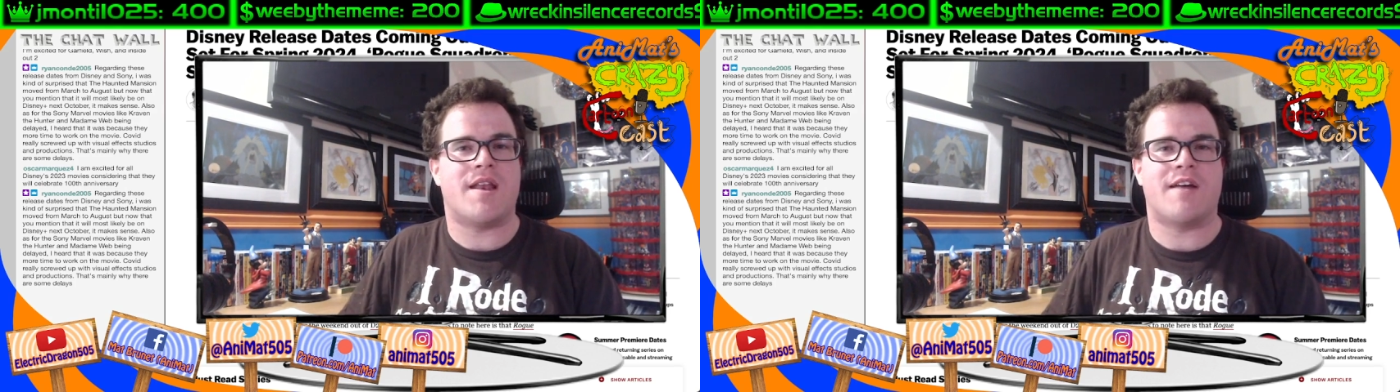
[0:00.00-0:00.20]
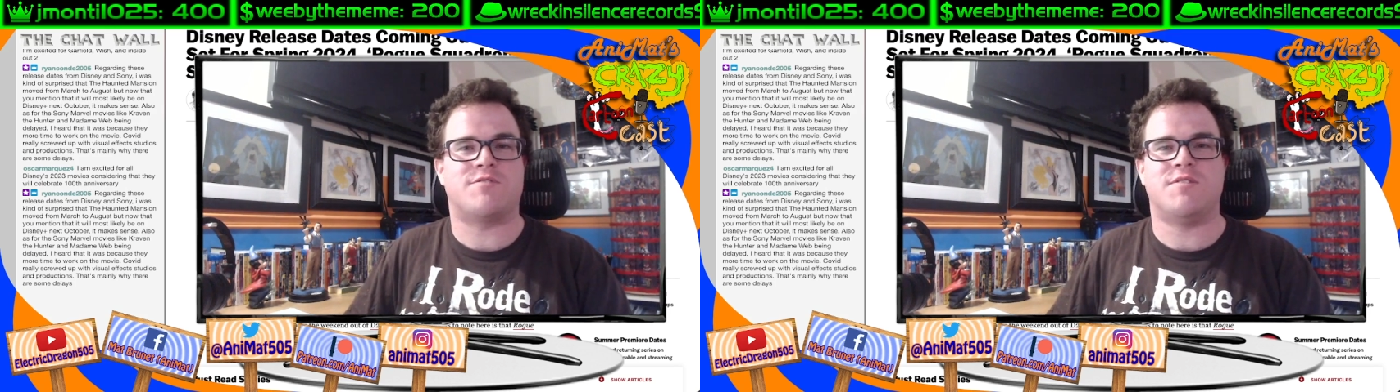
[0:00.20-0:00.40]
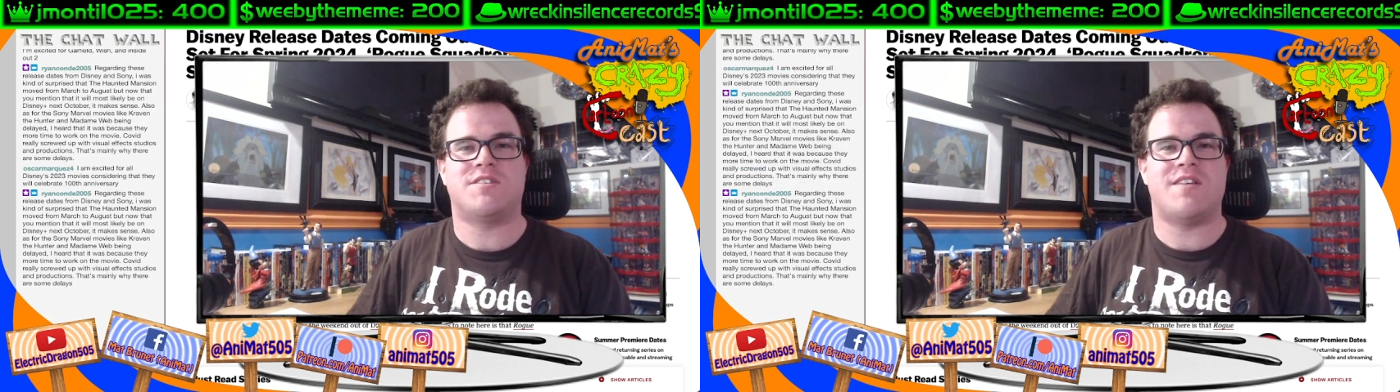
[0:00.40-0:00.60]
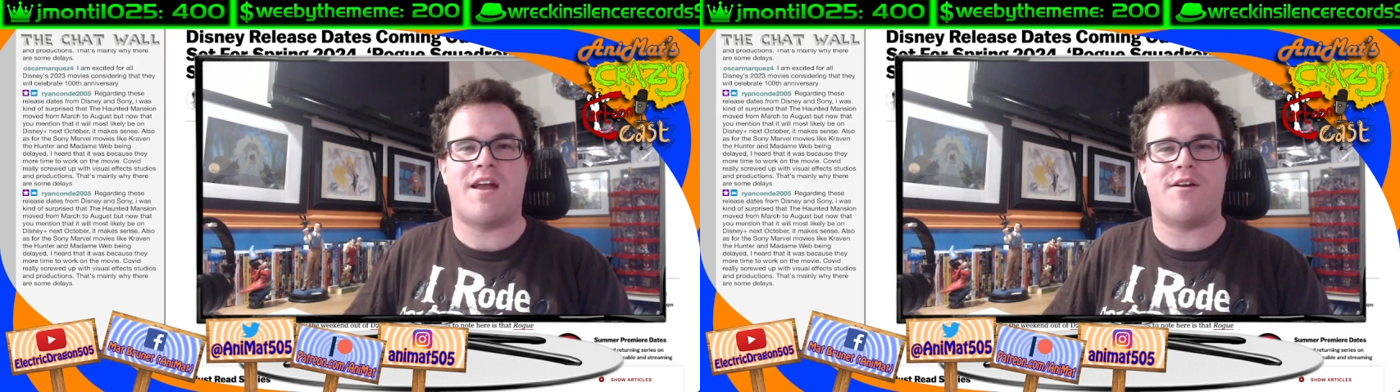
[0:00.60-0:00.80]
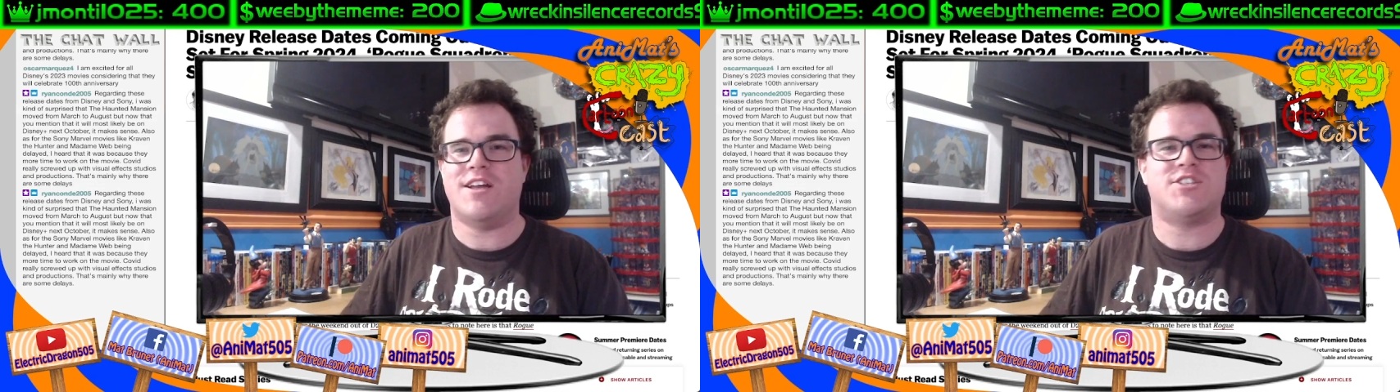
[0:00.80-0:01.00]
announcements
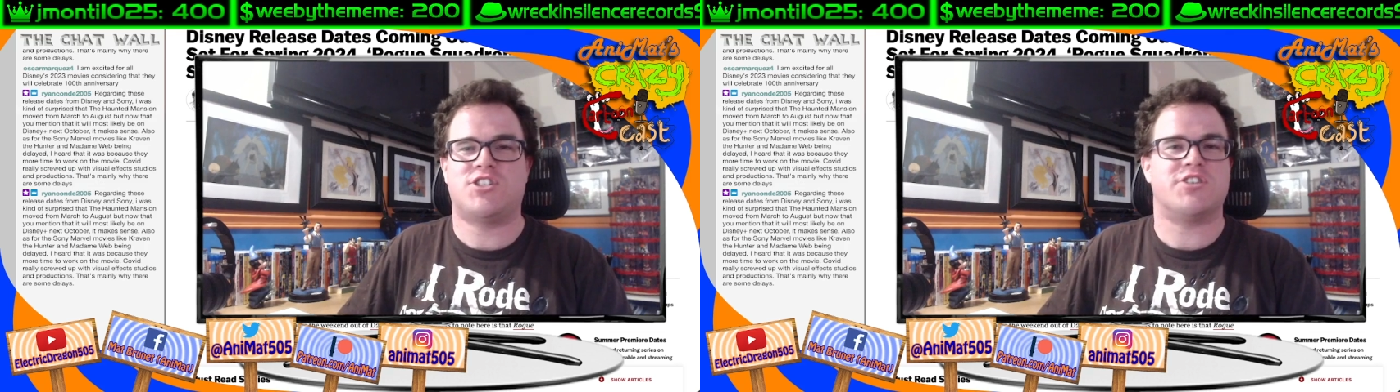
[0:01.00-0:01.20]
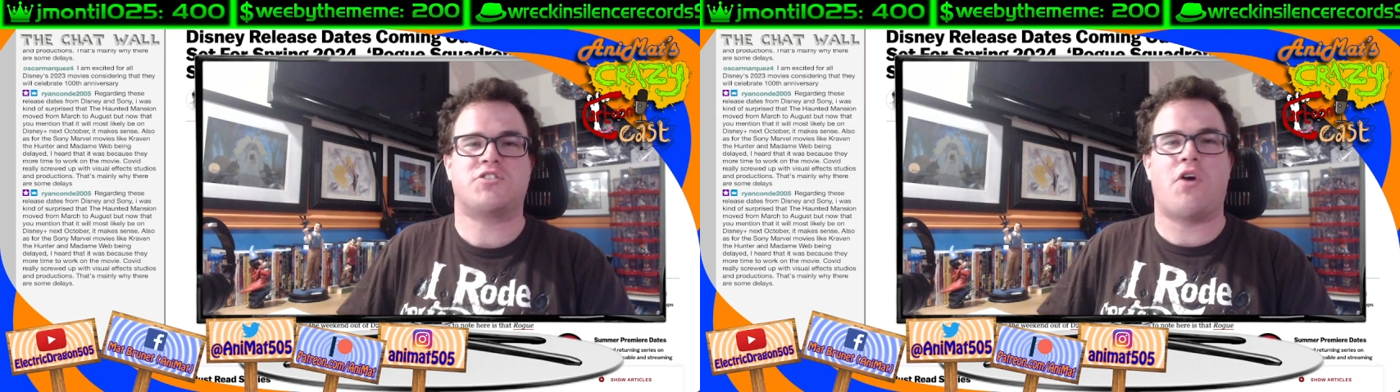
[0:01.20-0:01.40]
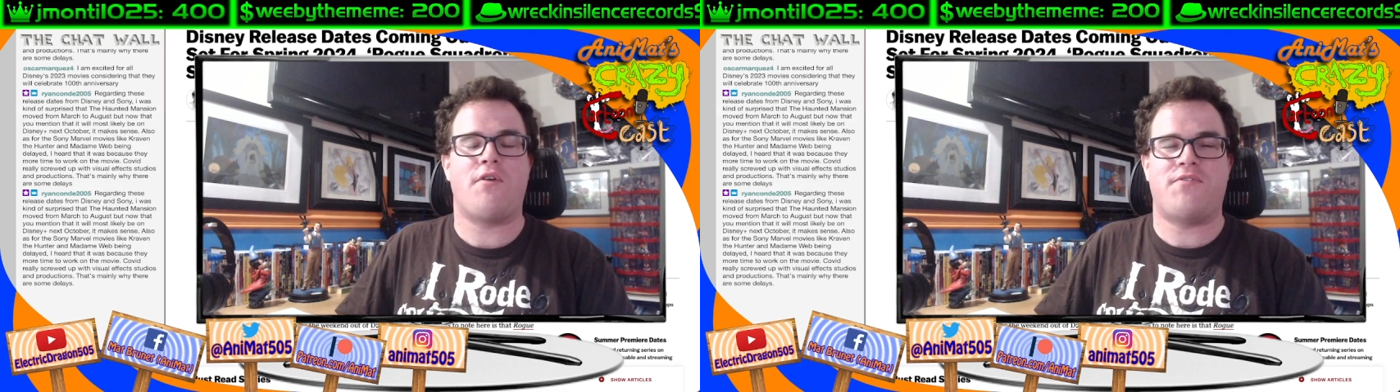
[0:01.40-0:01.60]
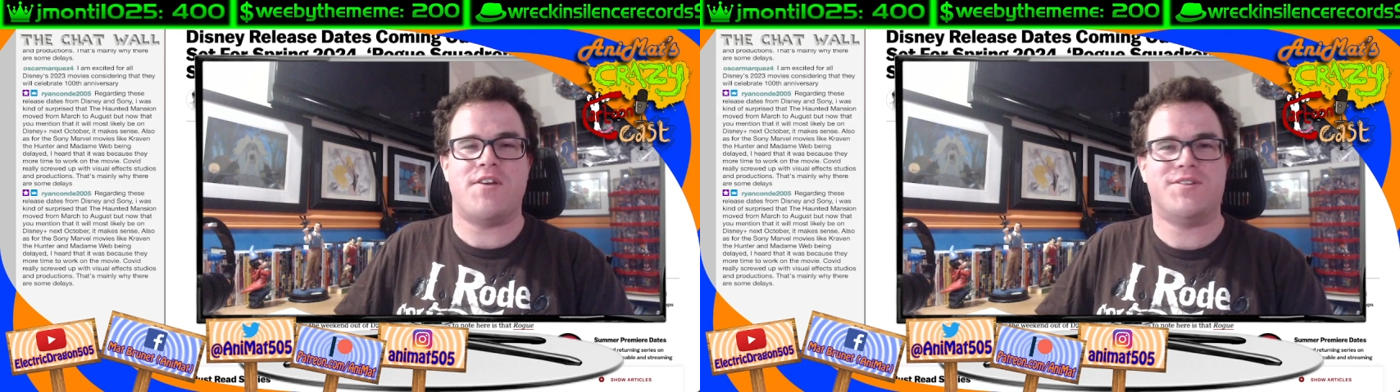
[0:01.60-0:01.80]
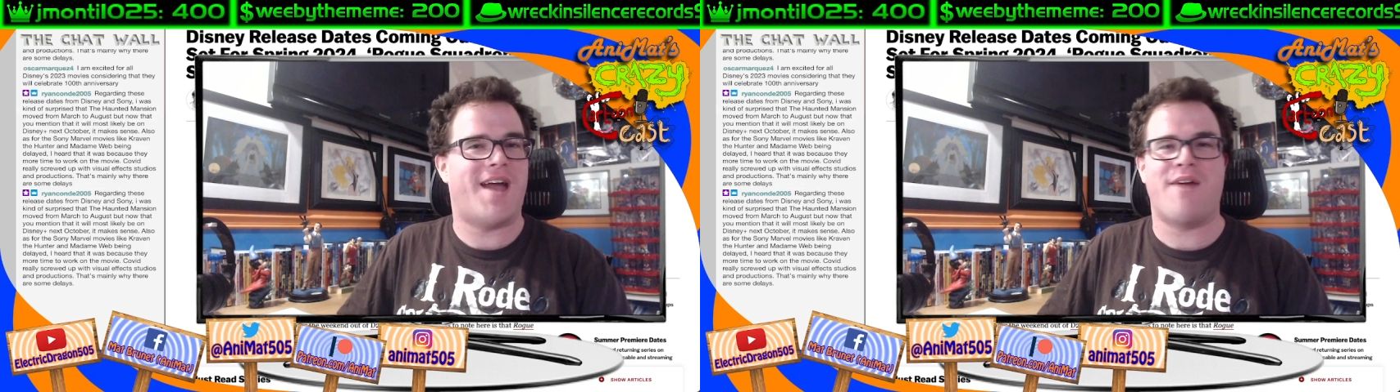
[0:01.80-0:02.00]
there is just Garfield.